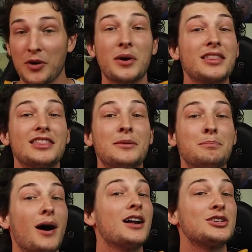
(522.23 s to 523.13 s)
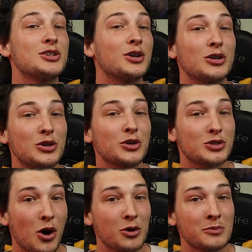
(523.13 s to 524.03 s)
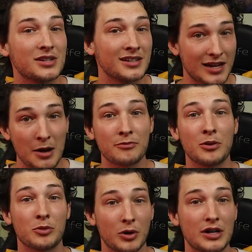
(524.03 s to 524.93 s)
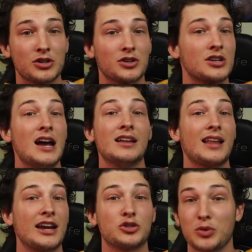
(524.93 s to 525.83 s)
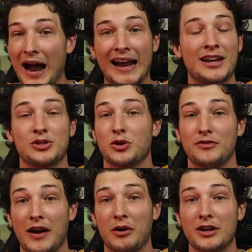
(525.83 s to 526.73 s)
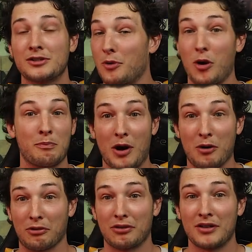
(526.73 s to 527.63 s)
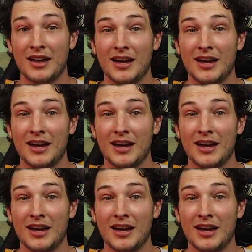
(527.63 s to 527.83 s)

With the monster, your totems can come from creatures like dragons or fairies or both.